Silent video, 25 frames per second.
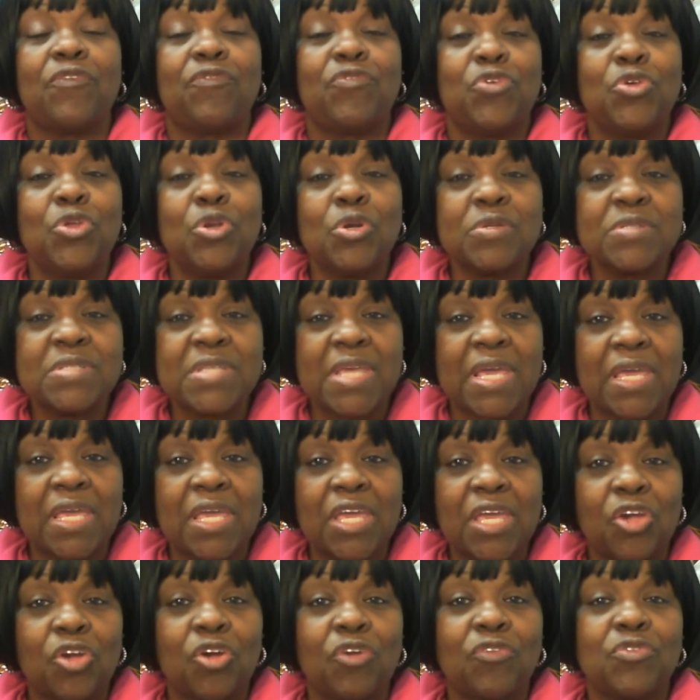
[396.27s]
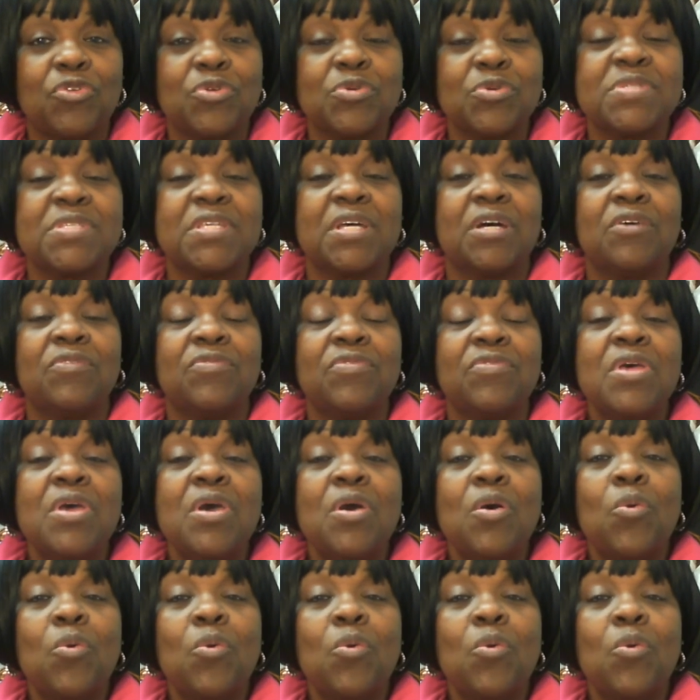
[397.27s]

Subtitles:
if you don't take care of yourself,